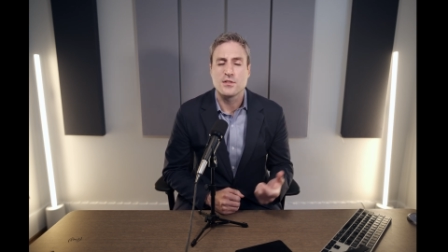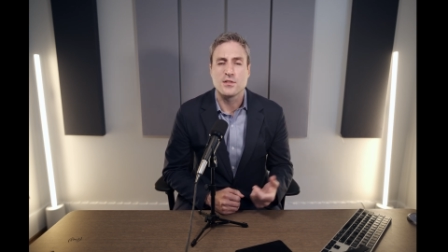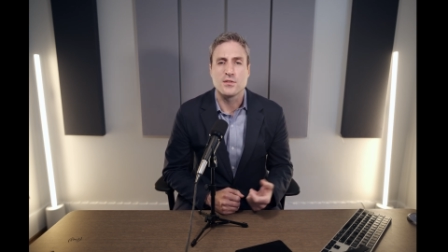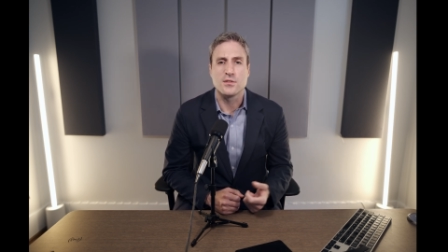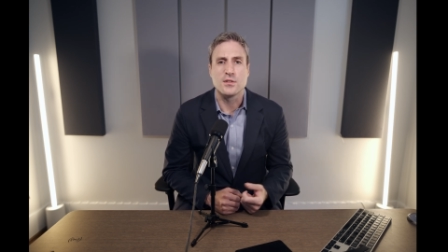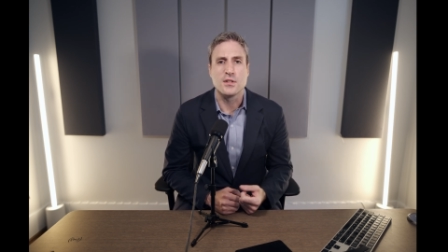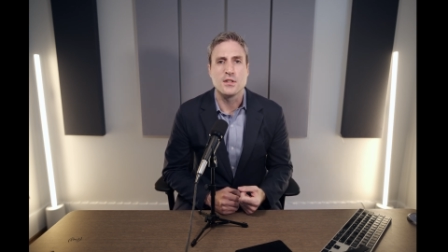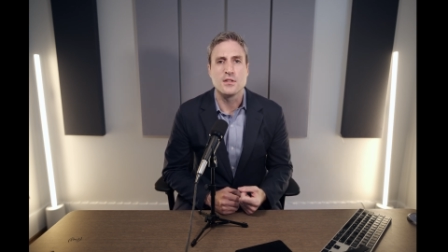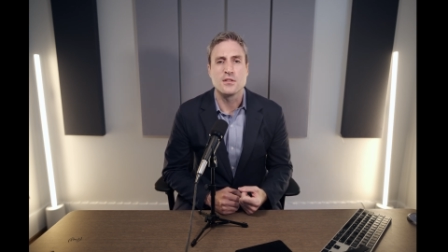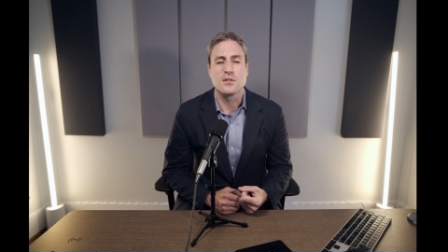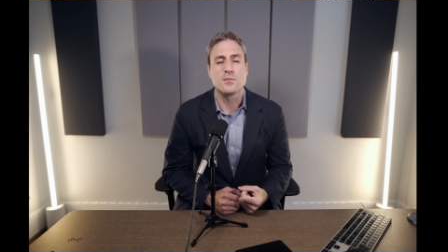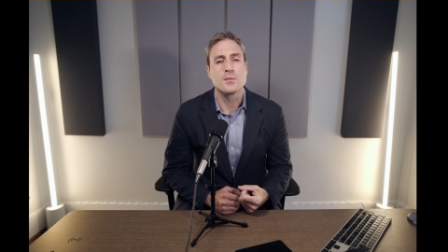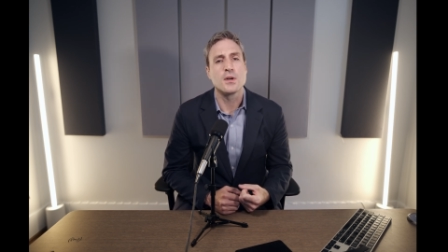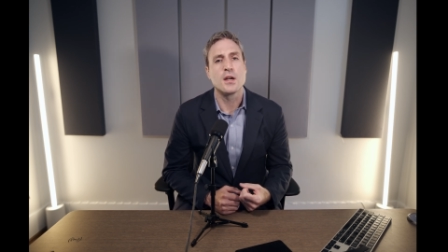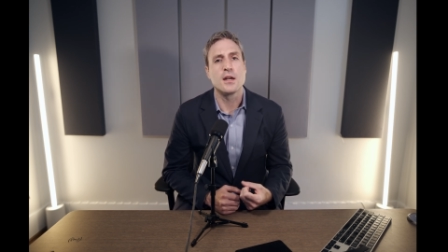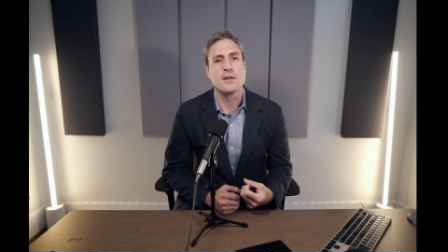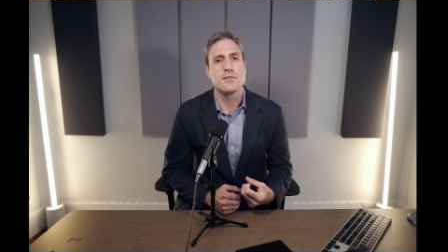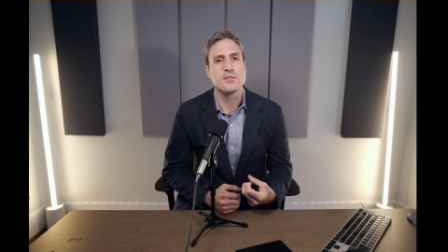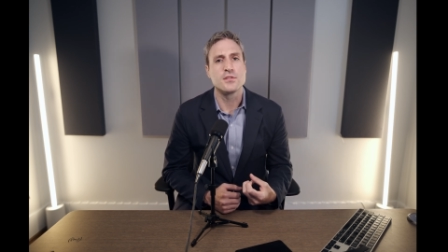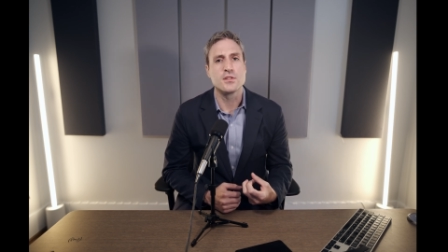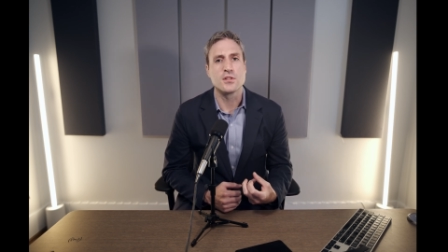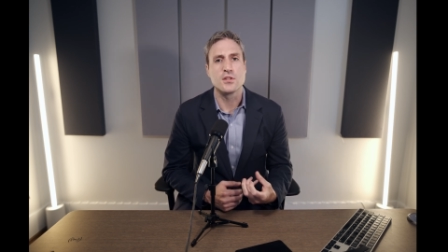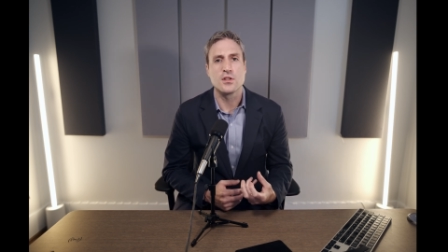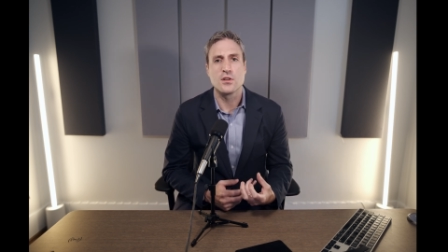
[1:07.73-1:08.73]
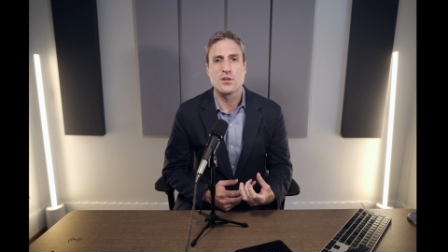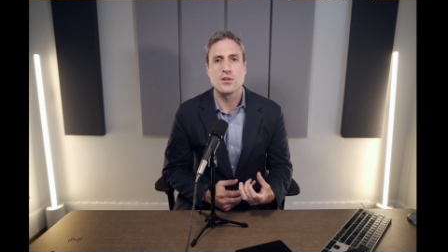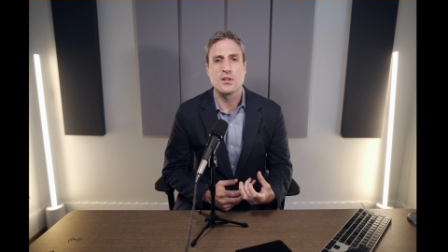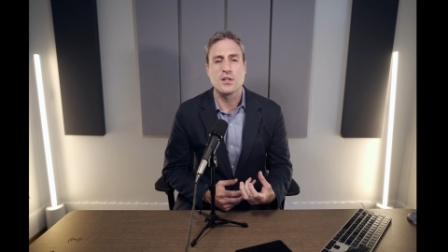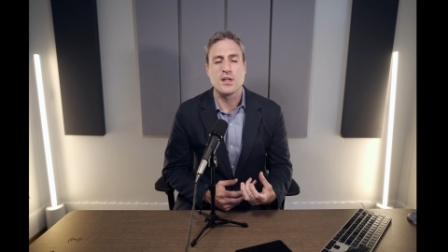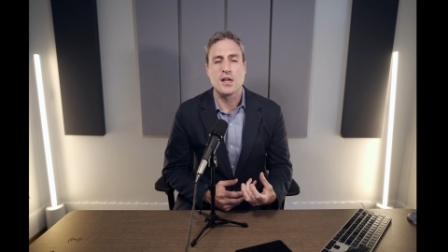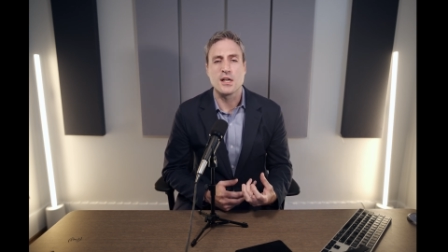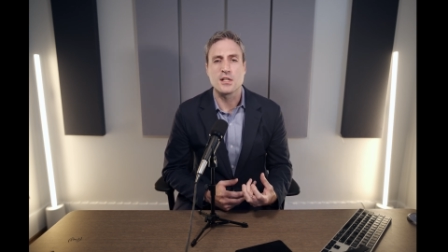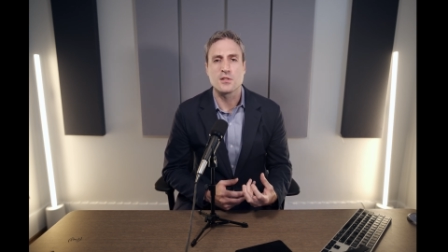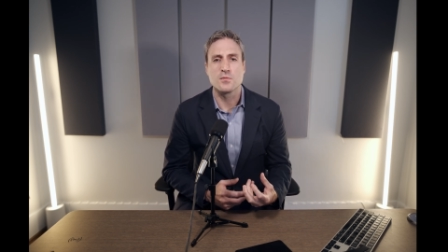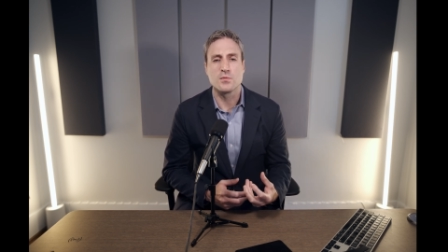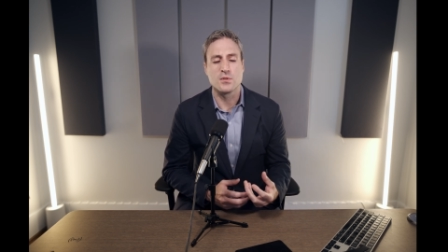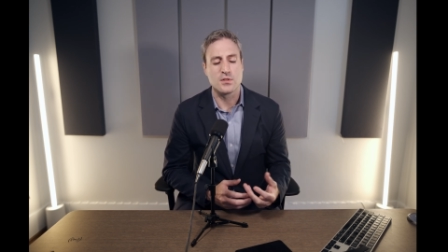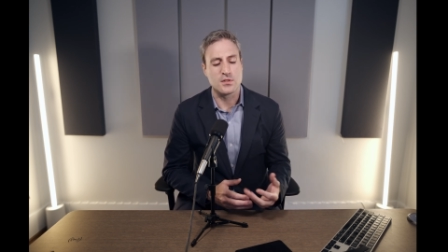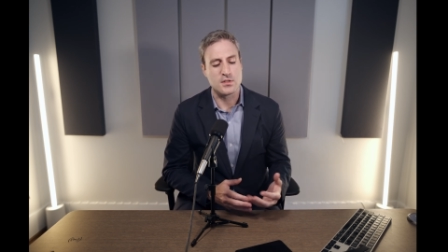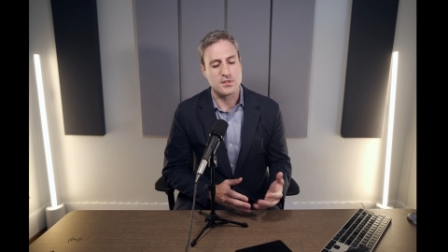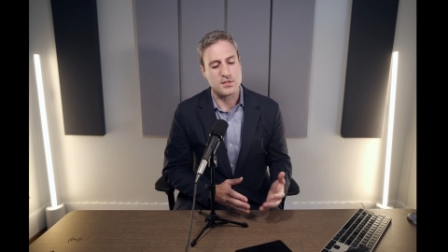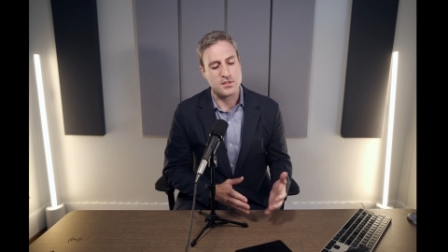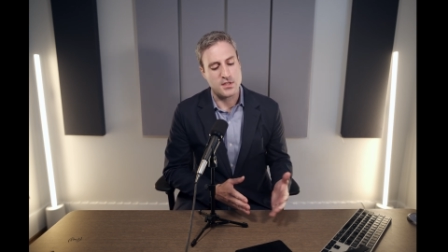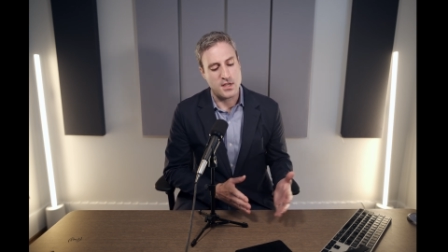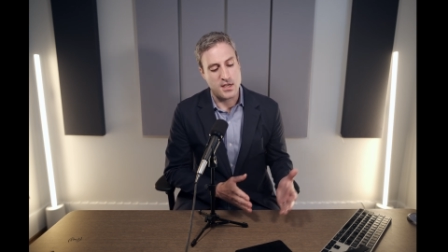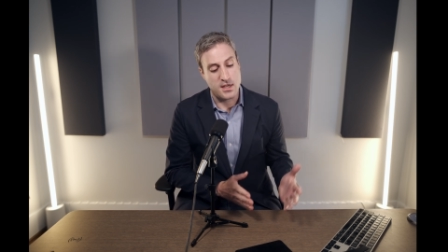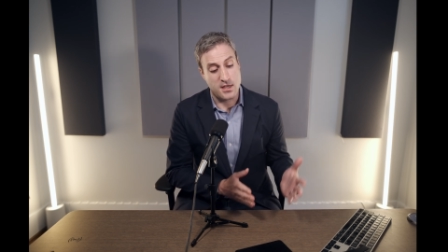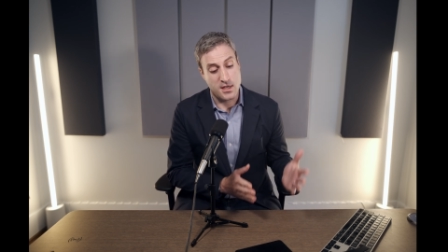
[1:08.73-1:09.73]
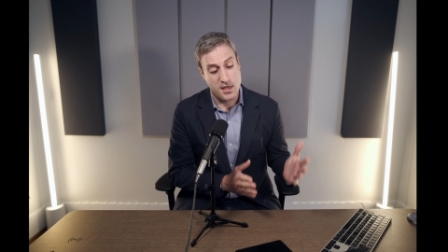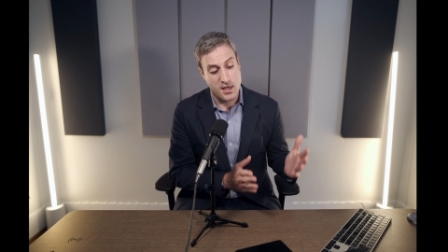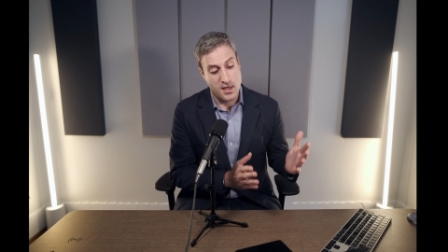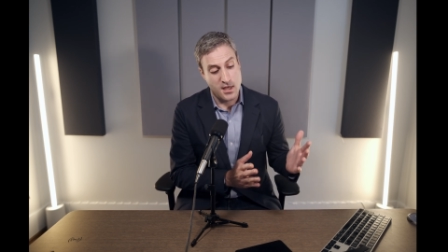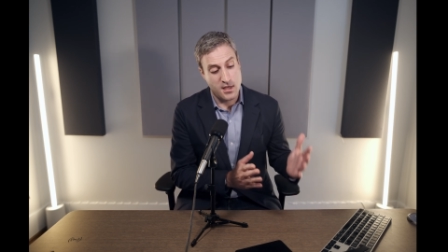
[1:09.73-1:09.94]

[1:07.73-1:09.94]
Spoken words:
you'd need some kind of security expert to say